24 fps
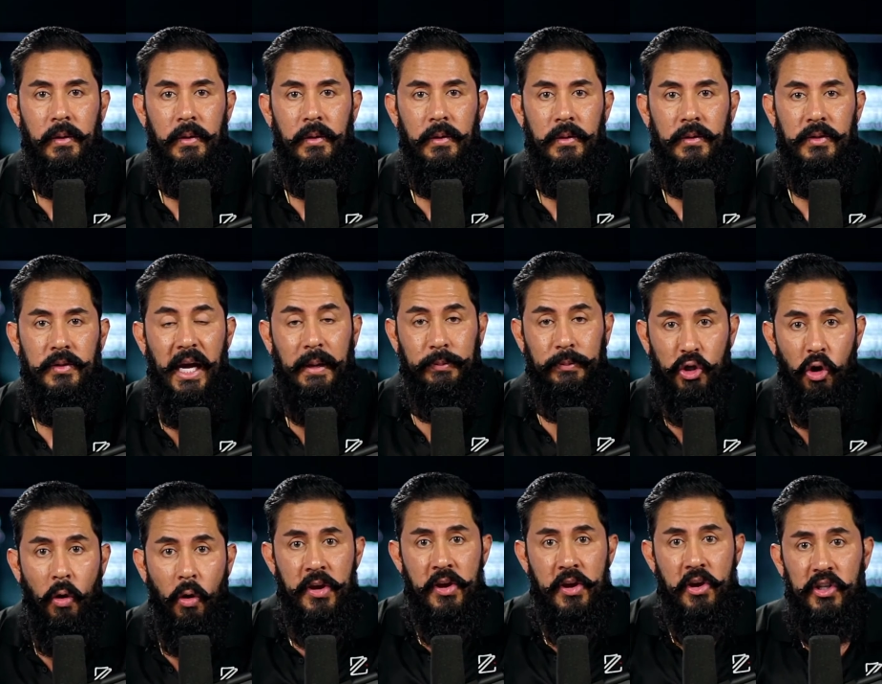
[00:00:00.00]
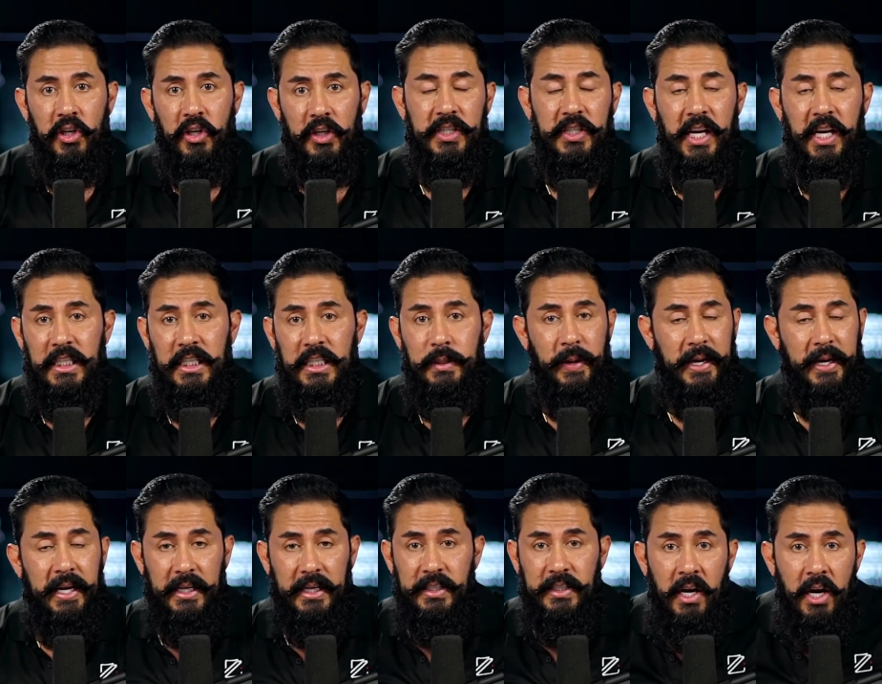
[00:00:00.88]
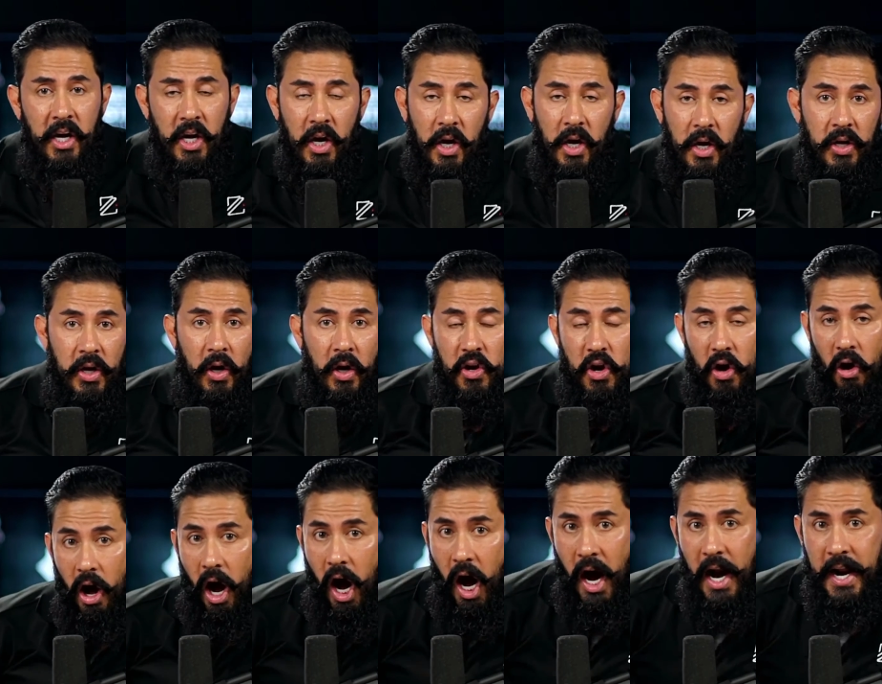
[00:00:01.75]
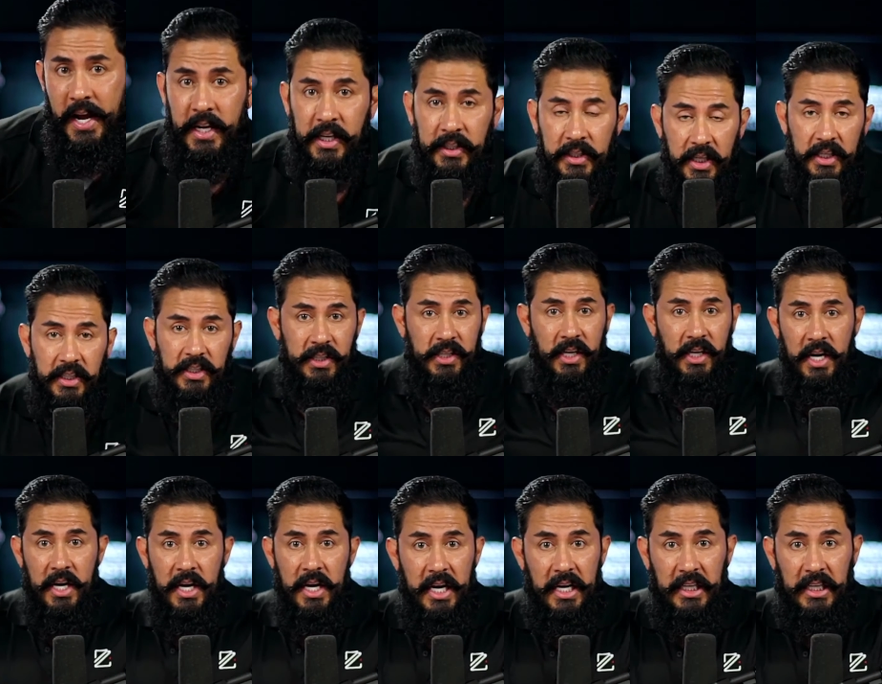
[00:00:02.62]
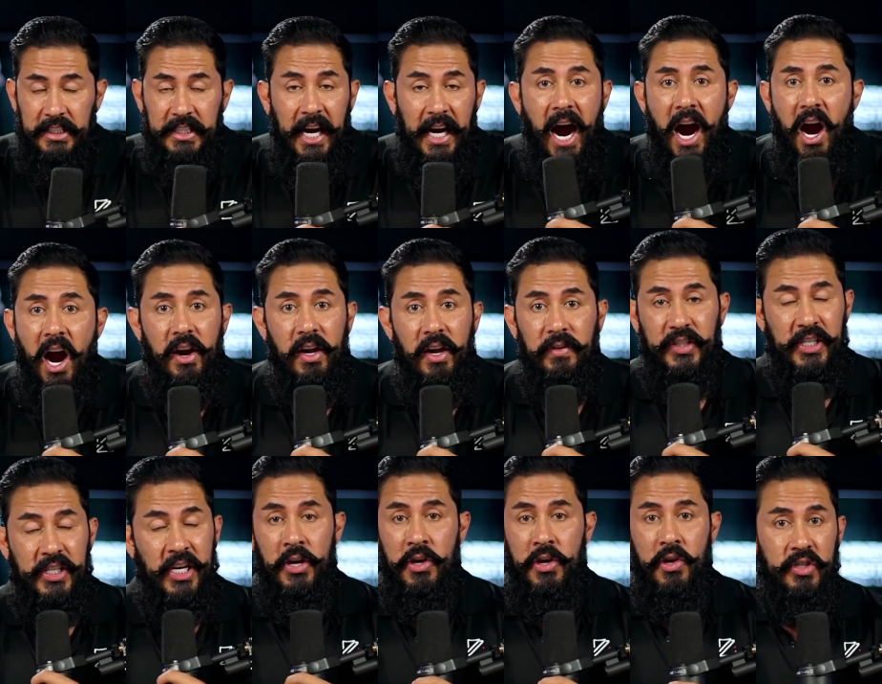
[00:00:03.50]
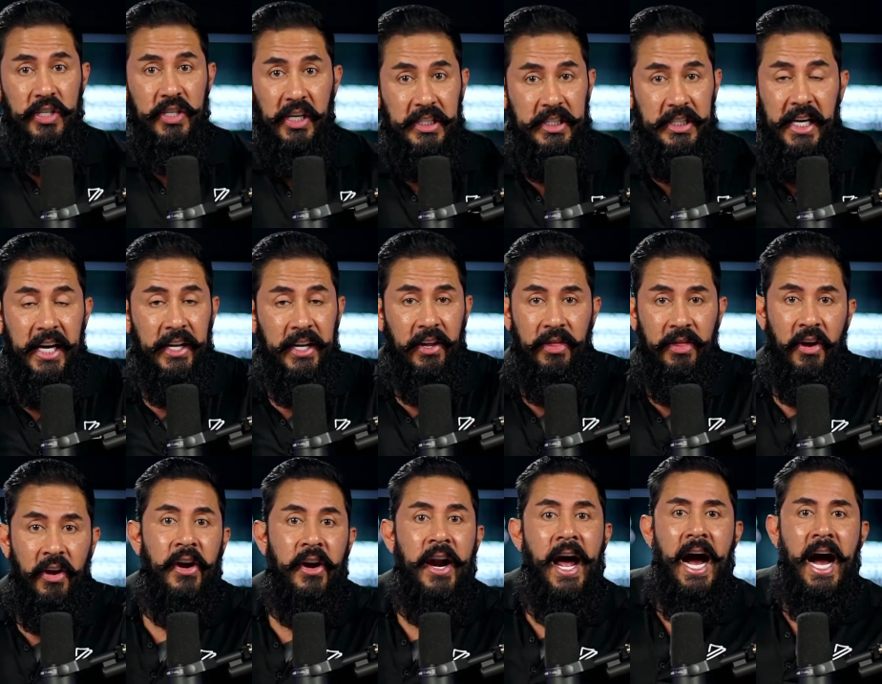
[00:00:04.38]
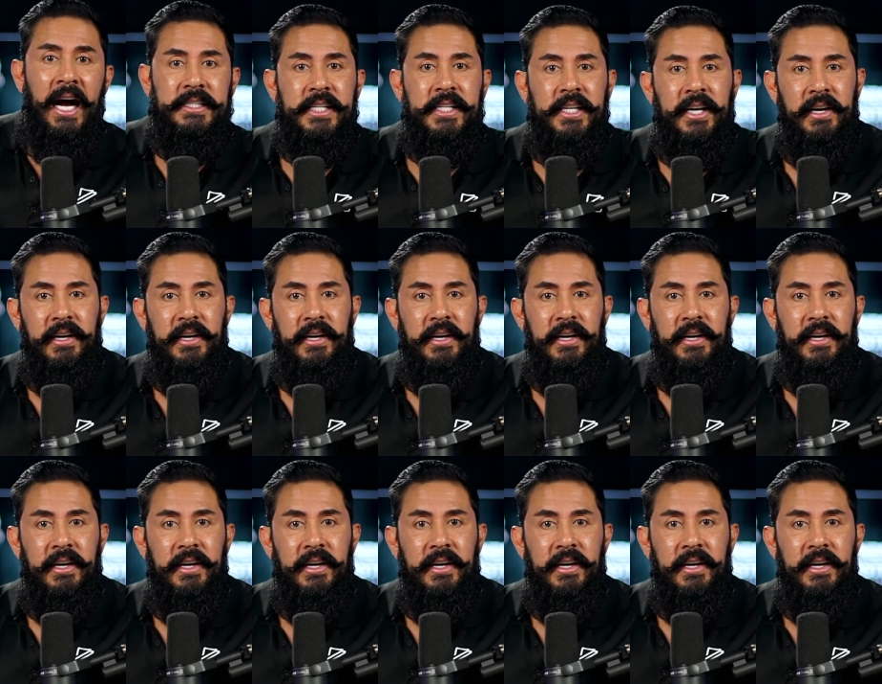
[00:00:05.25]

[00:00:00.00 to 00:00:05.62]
Stop showing your success because you know your audience is, is tired of seeing you succeed and they're not.